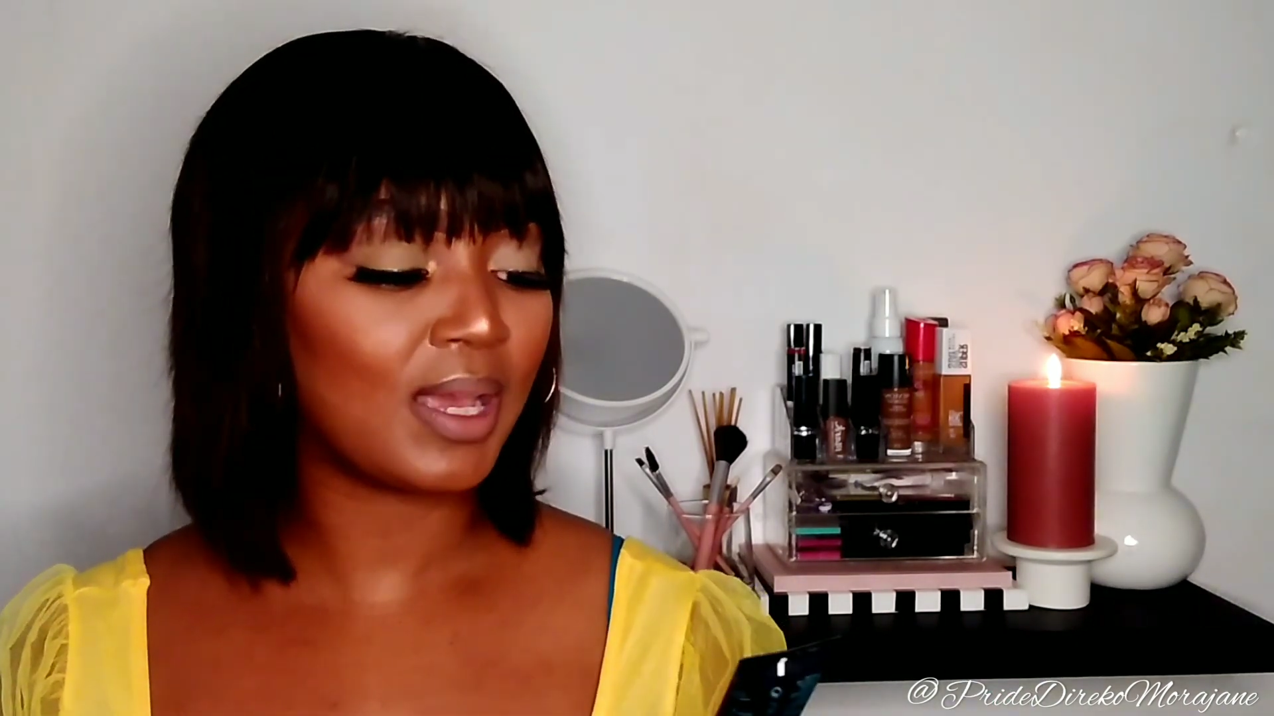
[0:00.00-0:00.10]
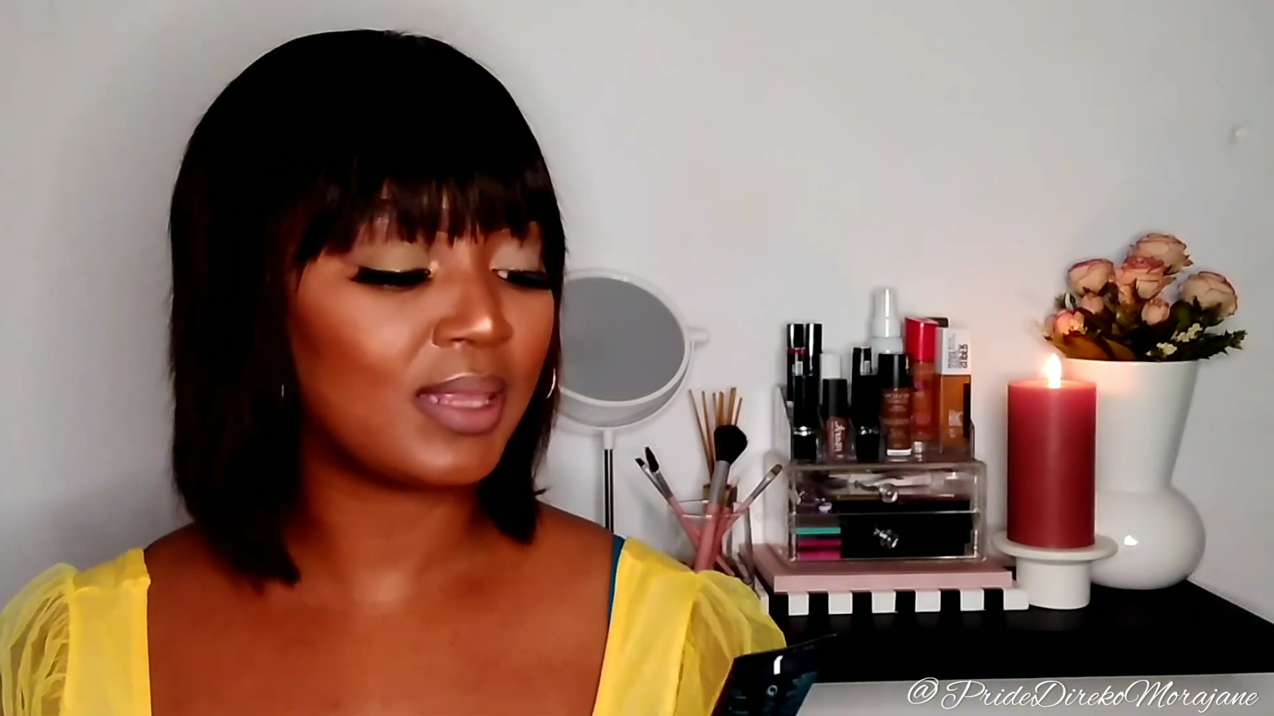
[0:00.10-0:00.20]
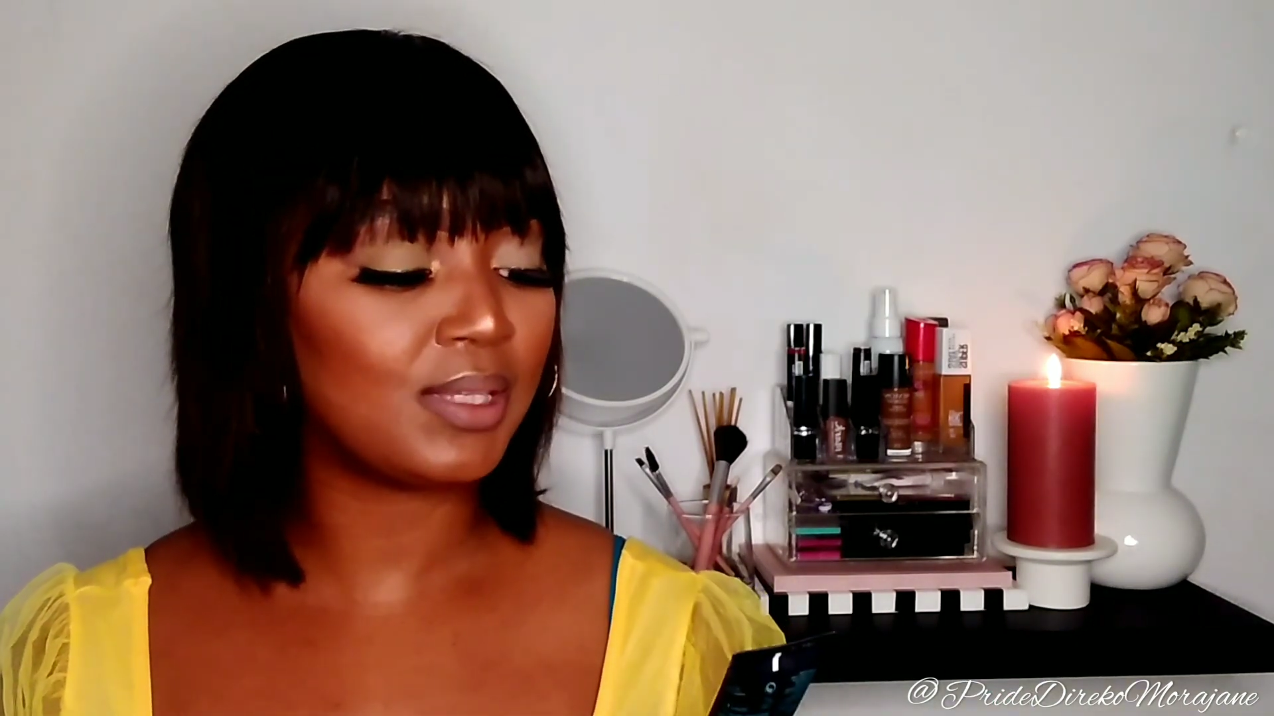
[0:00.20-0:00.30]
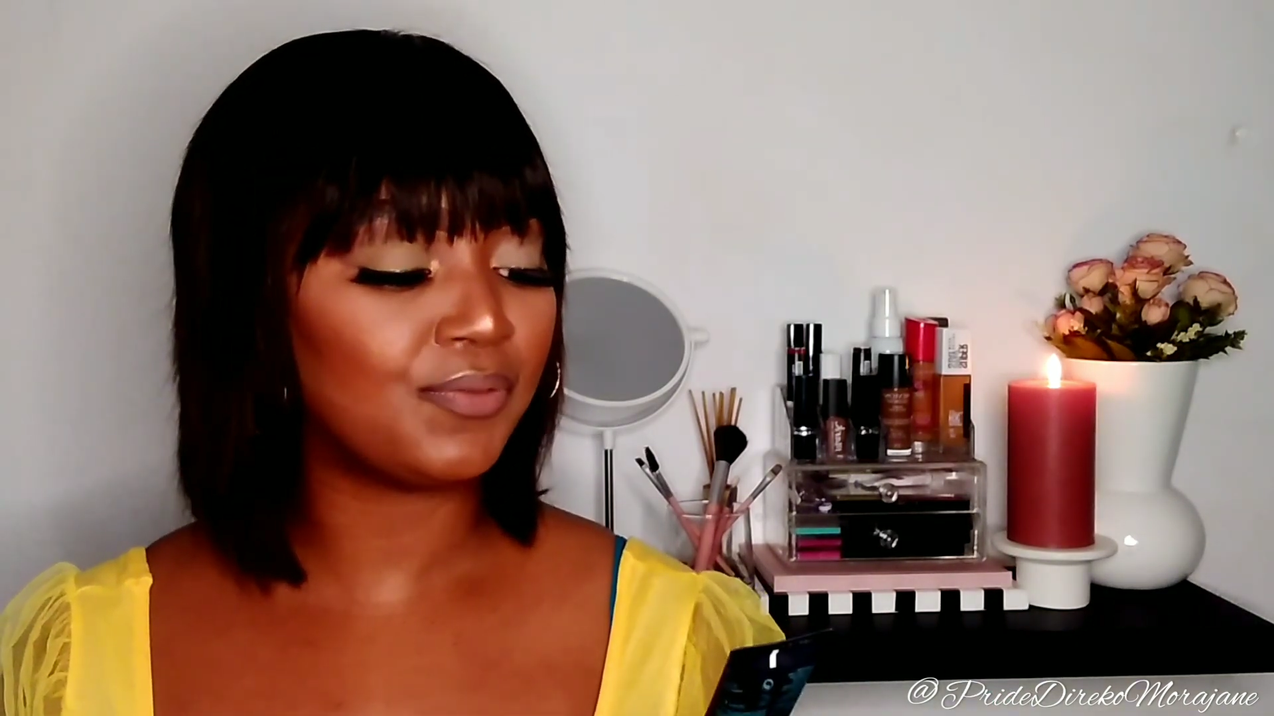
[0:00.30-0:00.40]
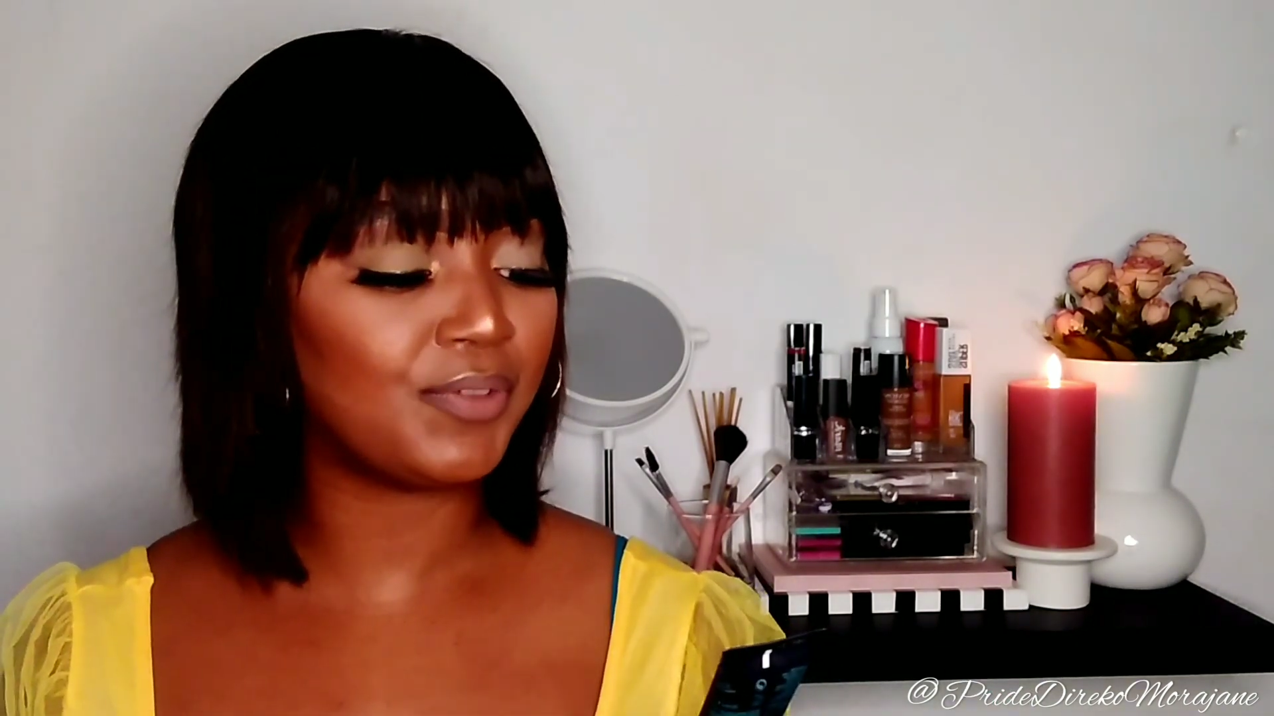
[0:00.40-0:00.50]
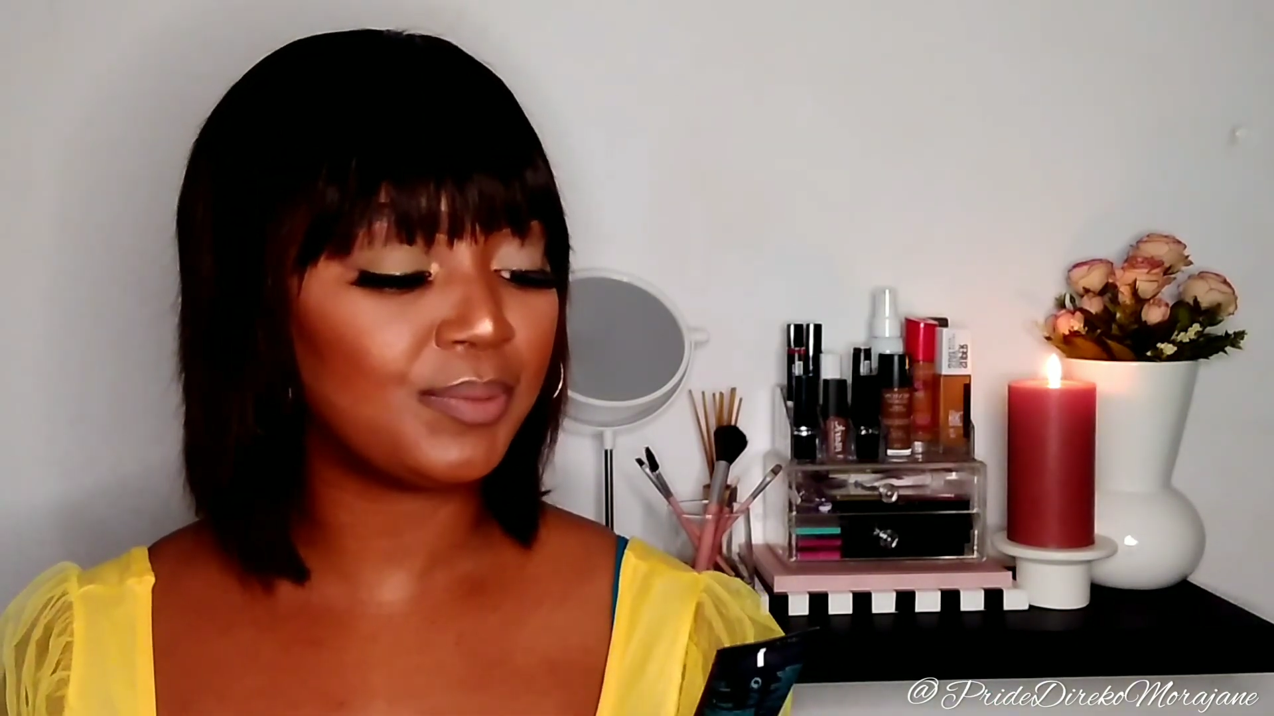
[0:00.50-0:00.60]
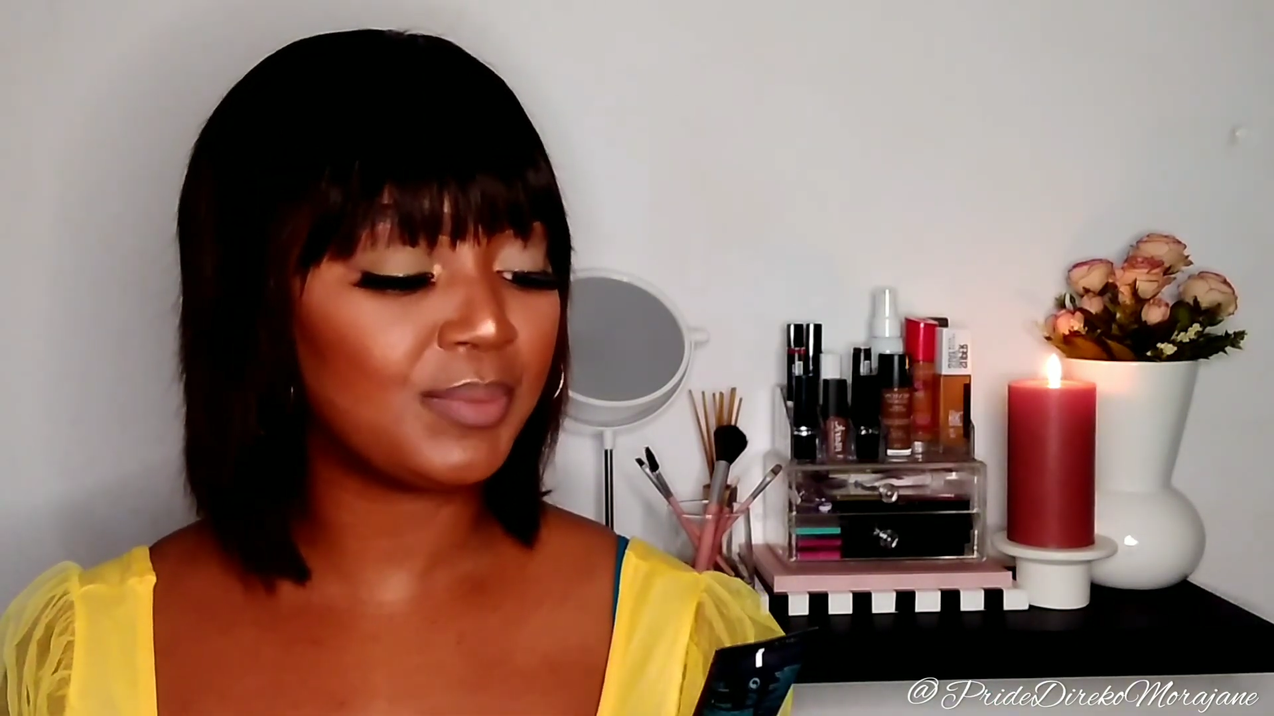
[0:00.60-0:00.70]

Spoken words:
here the Fit